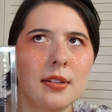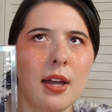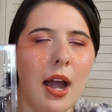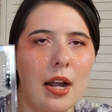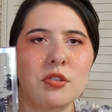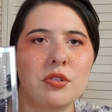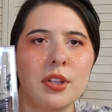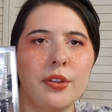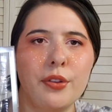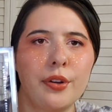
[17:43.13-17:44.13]

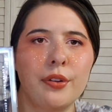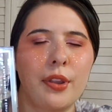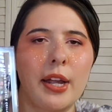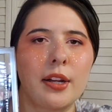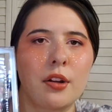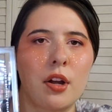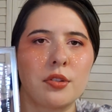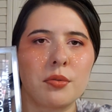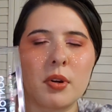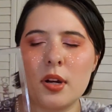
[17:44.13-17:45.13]
actually look like a
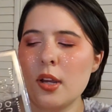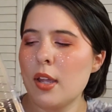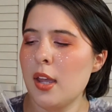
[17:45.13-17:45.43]
contour.